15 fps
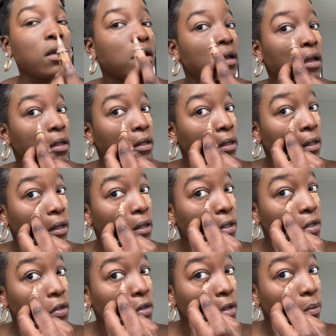and then like
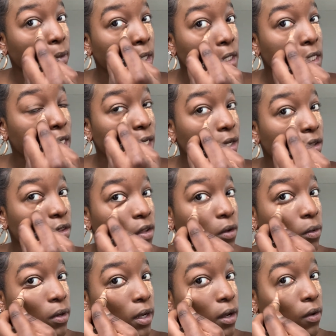just in my cheek
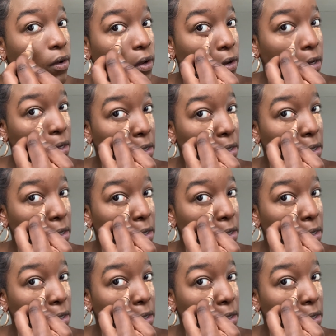zone area.